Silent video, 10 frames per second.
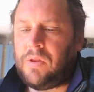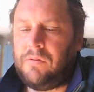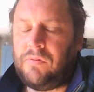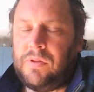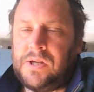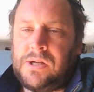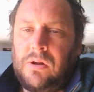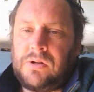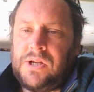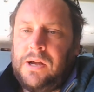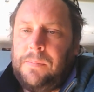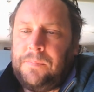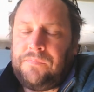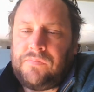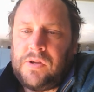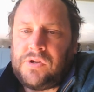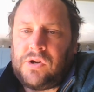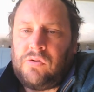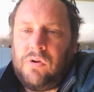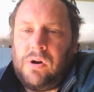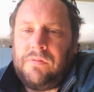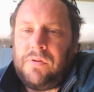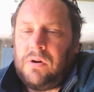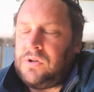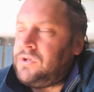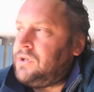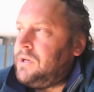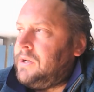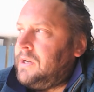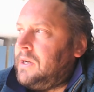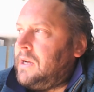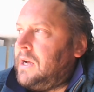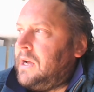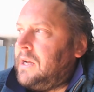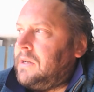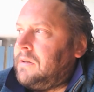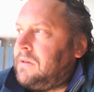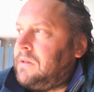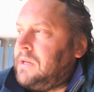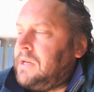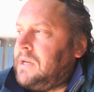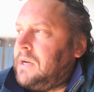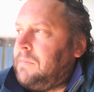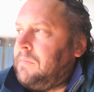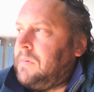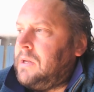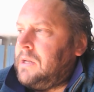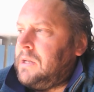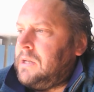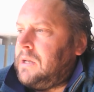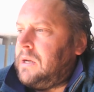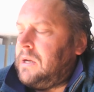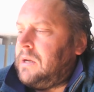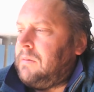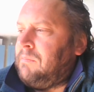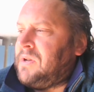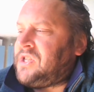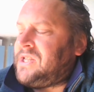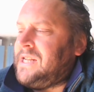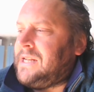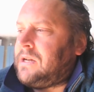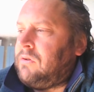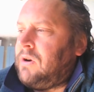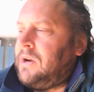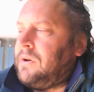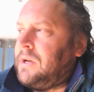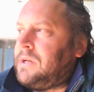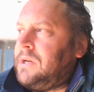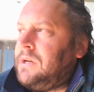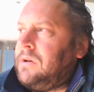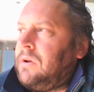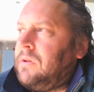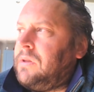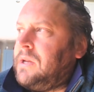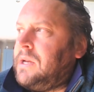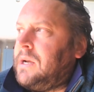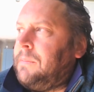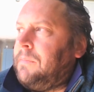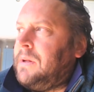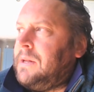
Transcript: from this lockdown, this coronavirus, and the mystique around it, the